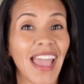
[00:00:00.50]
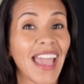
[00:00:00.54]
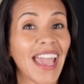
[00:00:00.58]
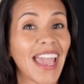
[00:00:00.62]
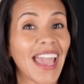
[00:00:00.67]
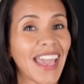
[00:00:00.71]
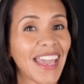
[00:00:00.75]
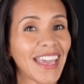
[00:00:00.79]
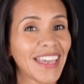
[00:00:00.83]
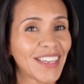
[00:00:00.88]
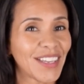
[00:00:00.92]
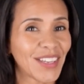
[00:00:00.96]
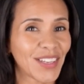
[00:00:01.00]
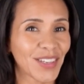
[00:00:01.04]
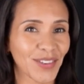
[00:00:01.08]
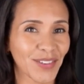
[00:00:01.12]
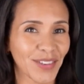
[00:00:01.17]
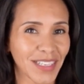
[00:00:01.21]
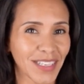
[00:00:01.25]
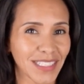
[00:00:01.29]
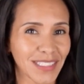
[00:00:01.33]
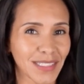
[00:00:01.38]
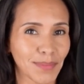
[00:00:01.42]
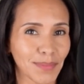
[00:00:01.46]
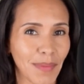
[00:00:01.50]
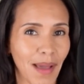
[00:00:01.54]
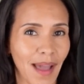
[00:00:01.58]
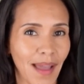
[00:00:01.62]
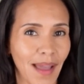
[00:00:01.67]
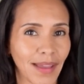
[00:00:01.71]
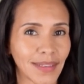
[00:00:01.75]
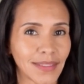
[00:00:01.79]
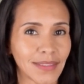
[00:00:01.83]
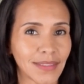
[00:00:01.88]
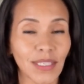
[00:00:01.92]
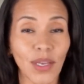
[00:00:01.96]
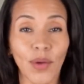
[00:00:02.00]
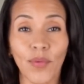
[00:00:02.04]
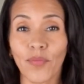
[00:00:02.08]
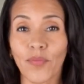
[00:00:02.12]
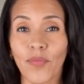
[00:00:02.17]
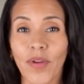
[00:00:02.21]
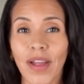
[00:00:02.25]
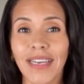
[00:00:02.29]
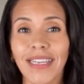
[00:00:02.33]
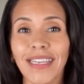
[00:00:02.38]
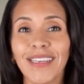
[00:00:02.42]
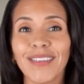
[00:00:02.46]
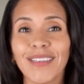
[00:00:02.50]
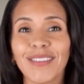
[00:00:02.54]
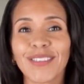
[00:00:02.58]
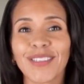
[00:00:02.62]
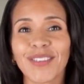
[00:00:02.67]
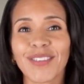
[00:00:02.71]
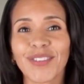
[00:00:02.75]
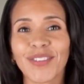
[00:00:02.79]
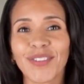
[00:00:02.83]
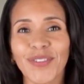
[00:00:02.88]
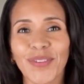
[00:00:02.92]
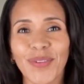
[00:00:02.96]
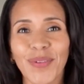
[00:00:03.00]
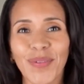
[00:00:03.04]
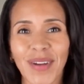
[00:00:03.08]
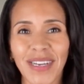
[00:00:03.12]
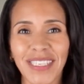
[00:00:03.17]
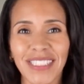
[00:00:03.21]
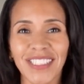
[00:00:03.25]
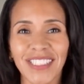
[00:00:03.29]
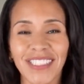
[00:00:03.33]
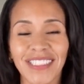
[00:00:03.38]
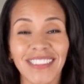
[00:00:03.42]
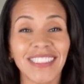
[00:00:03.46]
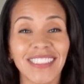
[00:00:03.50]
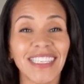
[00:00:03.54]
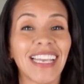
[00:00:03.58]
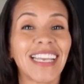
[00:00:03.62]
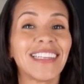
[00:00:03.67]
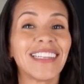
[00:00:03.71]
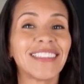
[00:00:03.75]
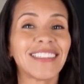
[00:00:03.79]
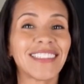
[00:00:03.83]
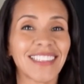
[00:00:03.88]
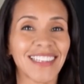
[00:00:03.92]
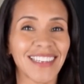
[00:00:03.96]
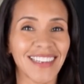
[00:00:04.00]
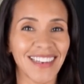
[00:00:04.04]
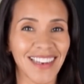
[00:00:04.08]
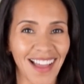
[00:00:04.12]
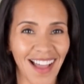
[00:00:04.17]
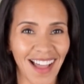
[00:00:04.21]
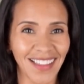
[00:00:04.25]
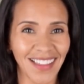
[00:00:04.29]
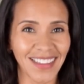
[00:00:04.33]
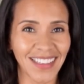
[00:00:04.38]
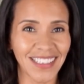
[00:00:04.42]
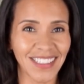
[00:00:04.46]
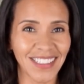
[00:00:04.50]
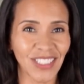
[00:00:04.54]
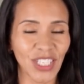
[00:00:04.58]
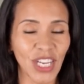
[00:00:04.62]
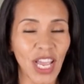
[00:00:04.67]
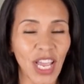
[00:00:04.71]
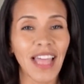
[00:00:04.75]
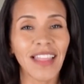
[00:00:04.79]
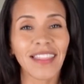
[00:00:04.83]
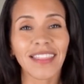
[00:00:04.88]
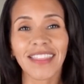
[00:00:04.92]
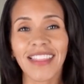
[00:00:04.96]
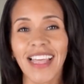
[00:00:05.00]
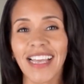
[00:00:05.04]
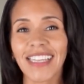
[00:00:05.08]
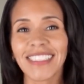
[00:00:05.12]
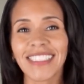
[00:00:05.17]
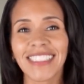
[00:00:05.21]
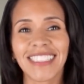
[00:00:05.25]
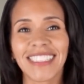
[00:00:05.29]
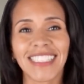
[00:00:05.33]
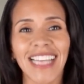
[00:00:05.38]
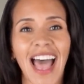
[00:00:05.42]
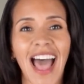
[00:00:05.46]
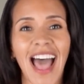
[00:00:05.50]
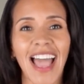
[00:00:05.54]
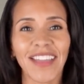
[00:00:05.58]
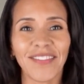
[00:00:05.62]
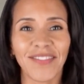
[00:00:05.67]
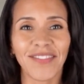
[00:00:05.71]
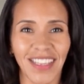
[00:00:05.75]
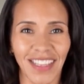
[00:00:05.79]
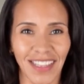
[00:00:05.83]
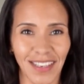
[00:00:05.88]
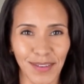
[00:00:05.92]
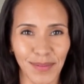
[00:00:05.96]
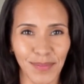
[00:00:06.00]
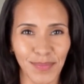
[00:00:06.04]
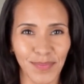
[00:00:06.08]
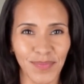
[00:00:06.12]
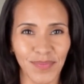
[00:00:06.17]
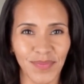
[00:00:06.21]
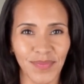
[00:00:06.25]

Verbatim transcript: Hey, curious minds, ready to turn your questions into knowledge? Let's dive in.